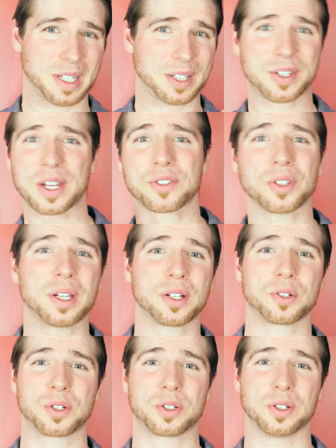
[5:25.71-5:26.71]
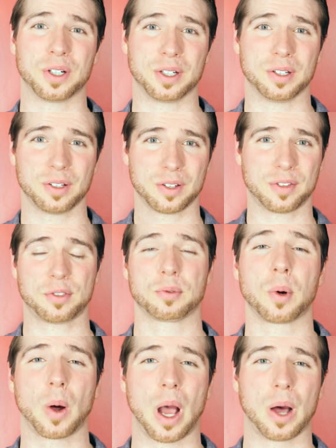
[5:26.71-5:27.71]
it's easily understood
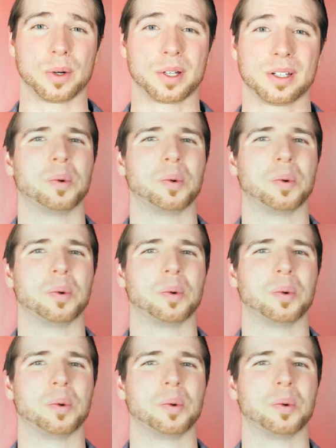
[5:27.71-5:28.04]
throughout.